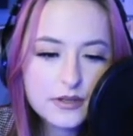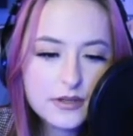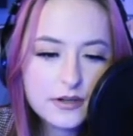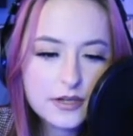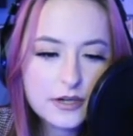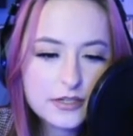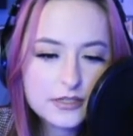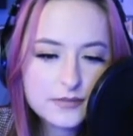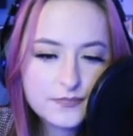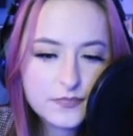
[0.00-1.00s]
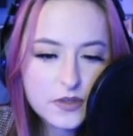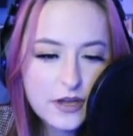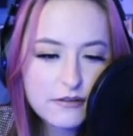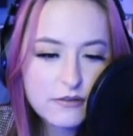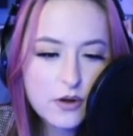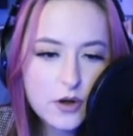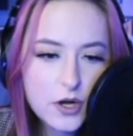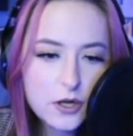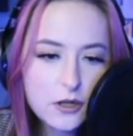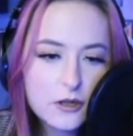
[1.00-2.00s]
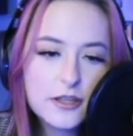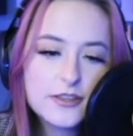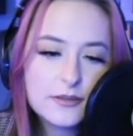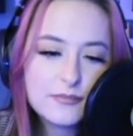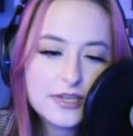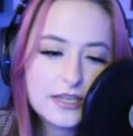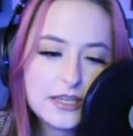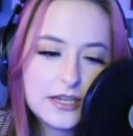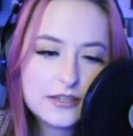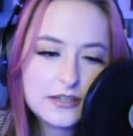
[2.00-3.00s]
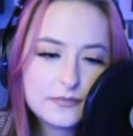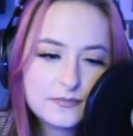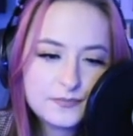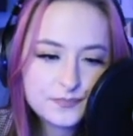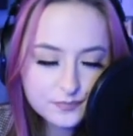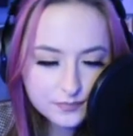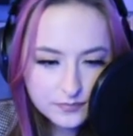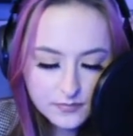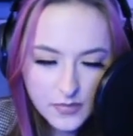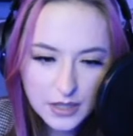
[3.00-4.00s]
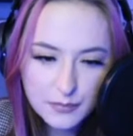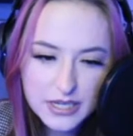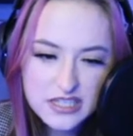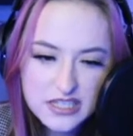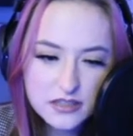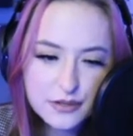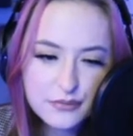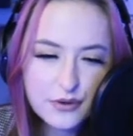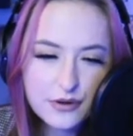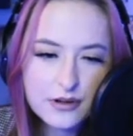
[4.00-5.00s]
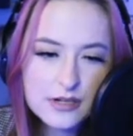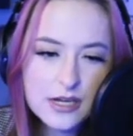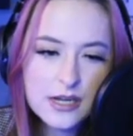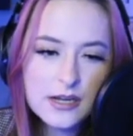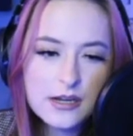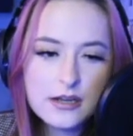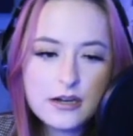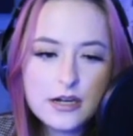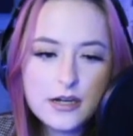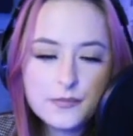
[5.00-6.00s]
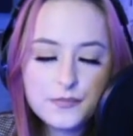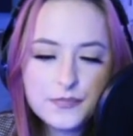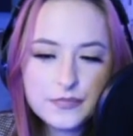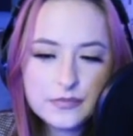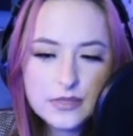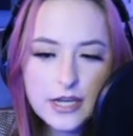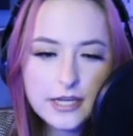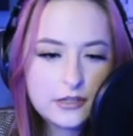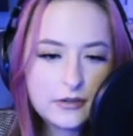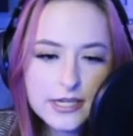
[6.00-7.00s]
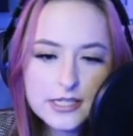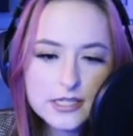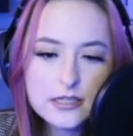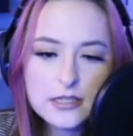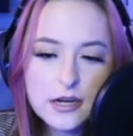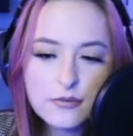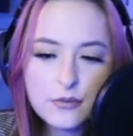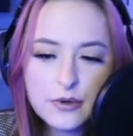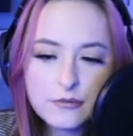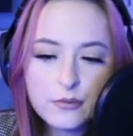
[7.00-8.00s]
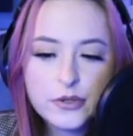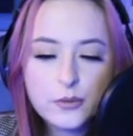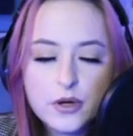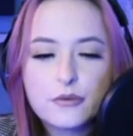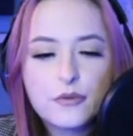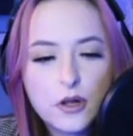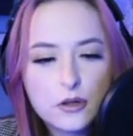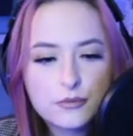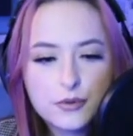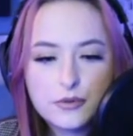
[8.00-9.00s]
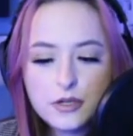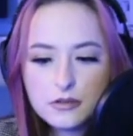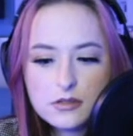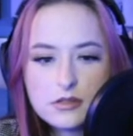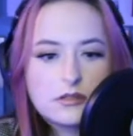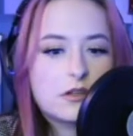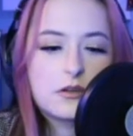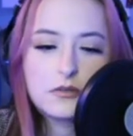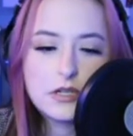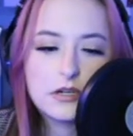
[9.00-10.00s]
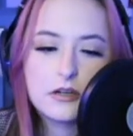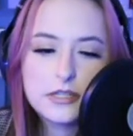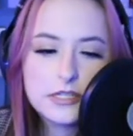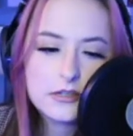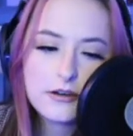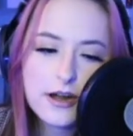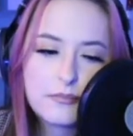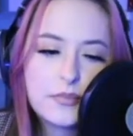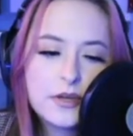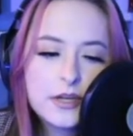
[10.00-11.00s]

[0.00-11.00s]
Oh, here it is. You have all the MIDI, and then basically for 808s and stuff or whatever, when you want to follow root notes, you don't need all of this crap.